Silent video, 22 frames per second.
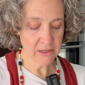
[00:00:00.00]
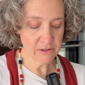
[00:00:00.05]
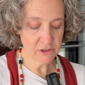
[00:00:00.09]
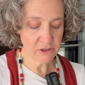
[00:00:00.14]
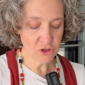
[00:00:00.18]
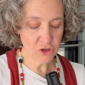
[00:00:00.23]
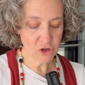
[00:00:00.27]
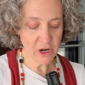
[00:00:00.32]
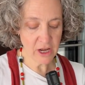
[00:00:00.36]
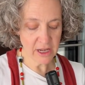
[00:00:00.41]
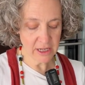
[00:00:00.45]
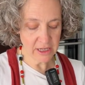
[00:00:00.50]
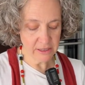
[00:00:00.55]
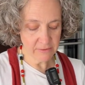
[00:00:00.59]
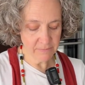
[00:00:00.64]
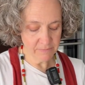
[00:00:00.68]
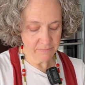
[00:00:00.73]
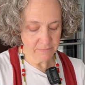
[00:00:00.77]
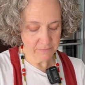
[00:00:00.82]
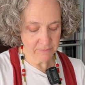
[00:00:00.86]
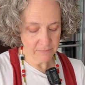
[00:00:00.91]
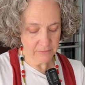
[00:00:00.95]
Try
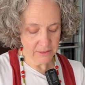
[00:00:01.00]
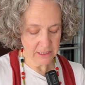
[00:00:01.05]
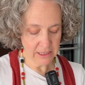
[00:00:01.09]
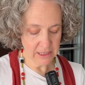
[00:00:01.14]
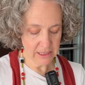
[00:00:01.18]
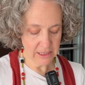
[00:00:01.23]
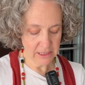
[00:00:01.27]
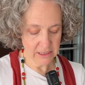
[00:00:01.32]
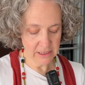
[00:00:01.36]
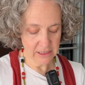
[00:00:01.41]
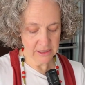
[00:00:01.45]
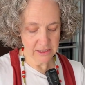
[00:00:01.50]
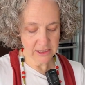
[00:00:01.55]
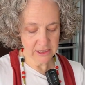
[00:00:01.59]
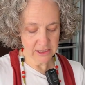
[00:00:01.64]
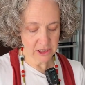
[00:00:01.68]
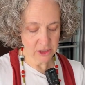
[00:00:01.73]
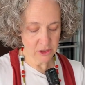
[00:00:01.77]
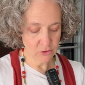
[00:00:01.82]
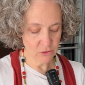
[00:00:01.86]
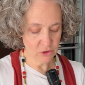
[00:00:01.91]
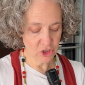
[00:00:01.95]
it
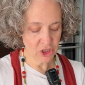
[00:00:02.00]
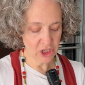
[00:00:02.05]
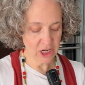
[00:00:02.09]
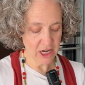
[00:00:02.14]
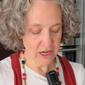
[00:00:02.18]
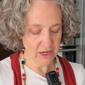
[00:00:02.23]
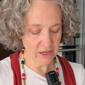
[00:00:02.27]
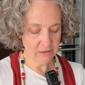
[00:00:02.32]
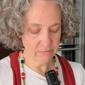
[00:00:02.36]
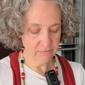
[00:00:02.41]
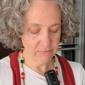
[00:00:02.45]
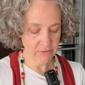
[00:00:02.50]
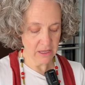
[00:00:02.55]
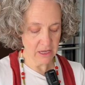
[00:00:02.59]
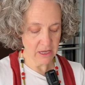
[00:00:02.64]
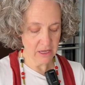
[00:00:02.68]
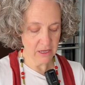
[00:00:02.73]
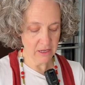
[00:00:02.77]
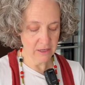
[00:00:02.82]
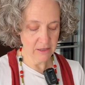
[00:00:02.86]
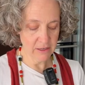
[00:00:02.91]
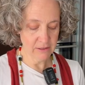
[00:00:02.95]
just to check
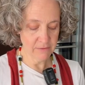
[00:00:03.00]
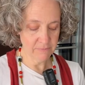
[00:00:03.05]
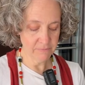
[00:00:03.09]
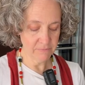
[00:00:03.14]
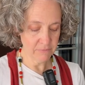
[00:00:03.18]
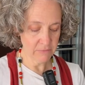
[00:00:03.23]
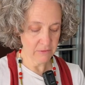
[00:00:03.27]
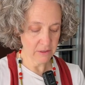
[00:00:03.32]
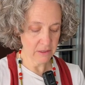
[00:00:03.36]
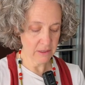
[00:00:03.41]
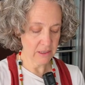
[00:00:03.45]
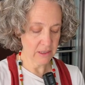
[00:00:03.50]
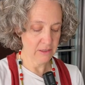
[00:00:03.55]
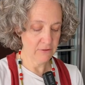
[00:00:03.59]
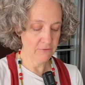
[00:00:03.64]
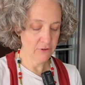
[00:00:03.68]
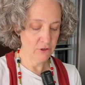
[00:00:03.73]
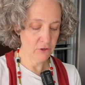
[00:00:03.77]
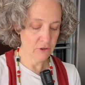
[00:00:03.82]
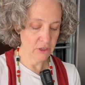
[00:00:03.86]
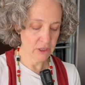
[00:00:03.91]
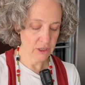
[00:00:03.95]

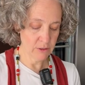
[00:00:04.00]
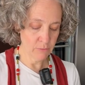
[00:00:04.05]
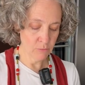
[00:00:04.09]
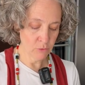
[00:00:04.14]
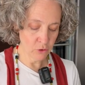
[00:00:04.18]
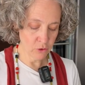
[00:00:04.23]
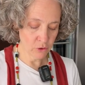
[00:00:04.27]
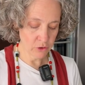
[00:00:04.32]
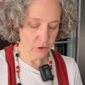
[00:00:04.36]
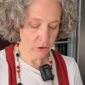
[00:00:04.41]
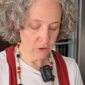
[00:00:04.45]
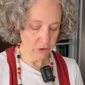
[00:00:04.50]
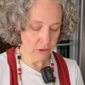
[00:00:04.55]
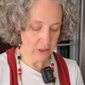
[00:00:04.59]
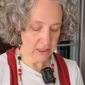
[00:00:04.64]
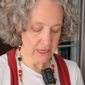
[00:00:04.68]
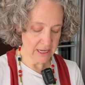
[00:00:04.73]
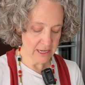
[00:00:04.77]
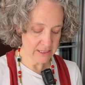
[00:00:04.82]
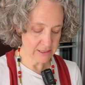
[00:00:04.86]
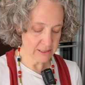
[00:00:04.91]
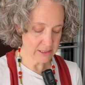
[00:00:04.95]
if you need more or
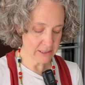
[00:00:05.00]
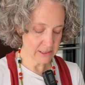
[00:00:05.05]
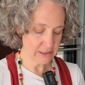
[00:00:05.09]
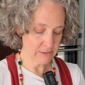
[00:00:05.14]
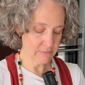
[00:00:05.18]
less.